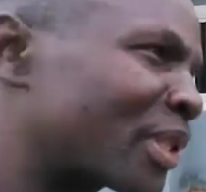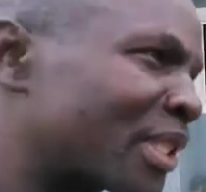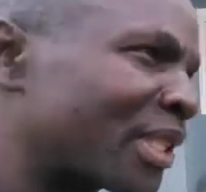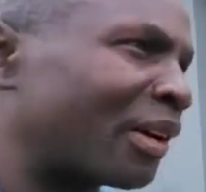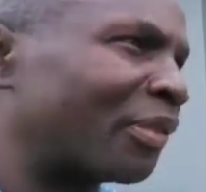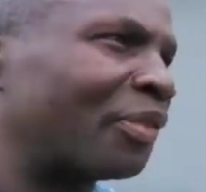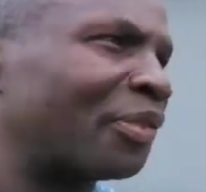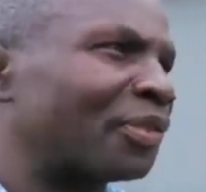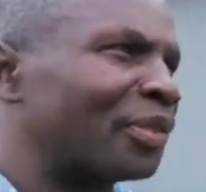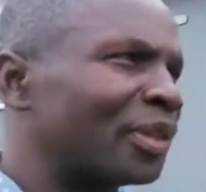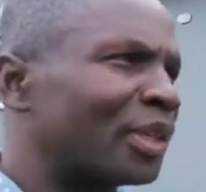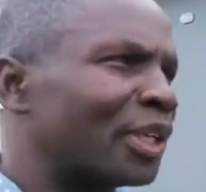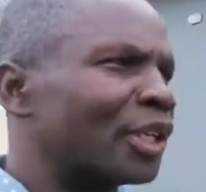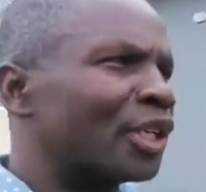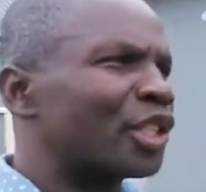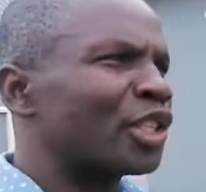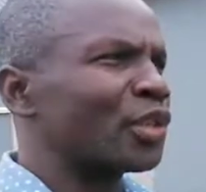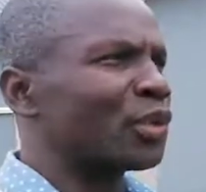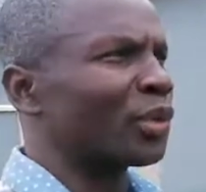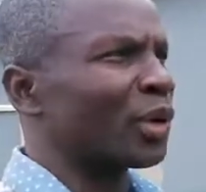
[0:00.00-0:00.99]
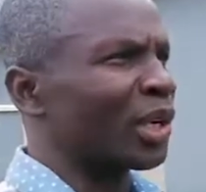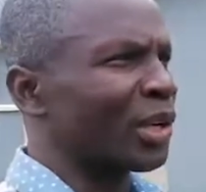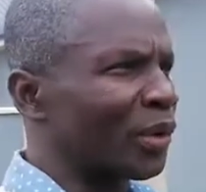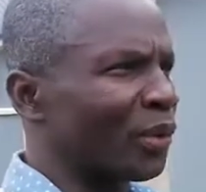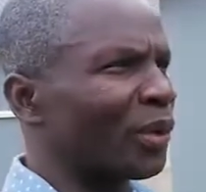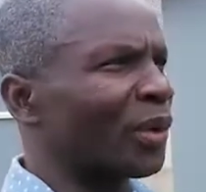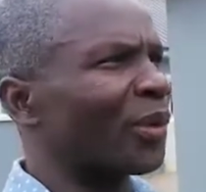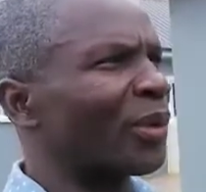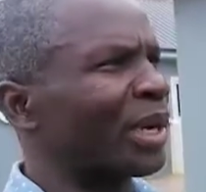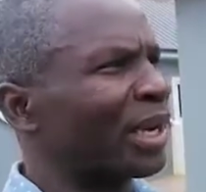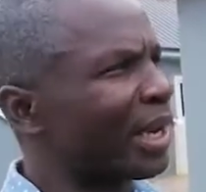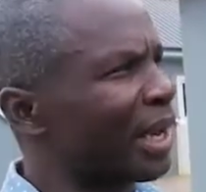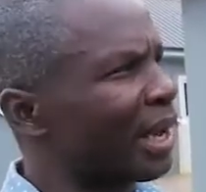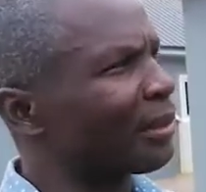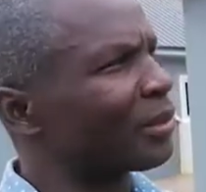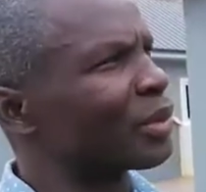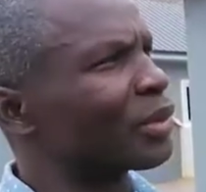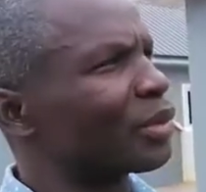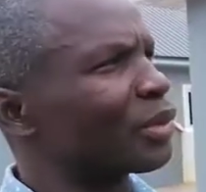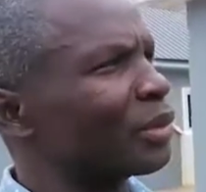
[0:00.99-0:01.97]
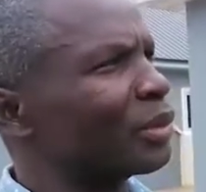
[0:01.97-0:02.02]
stuff you are doing when it
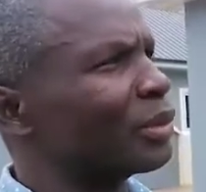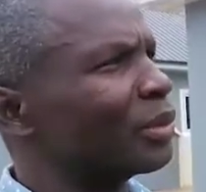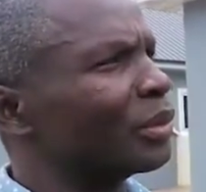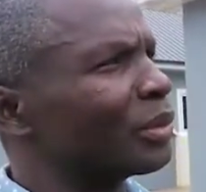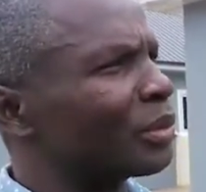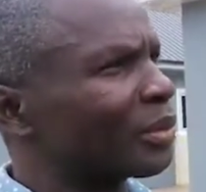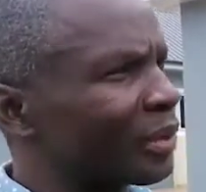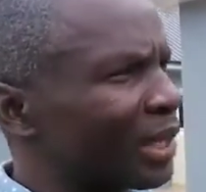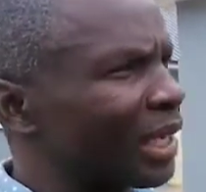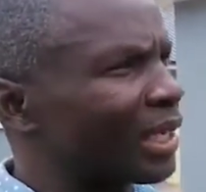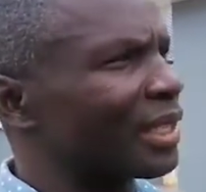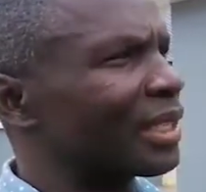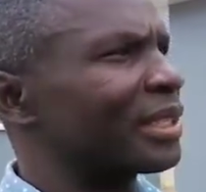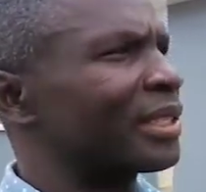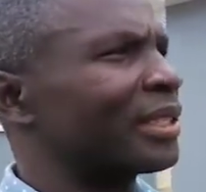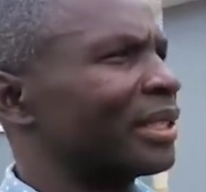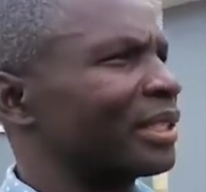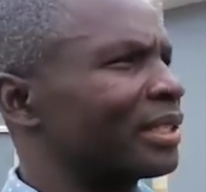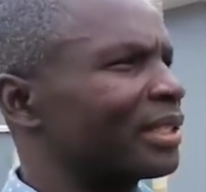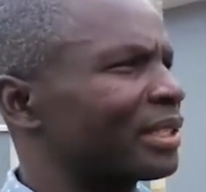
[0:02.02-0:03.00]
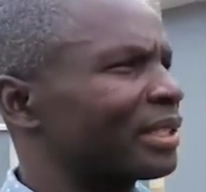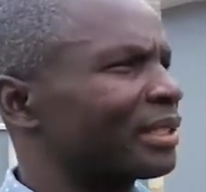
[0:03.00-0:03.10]
comes to real estate.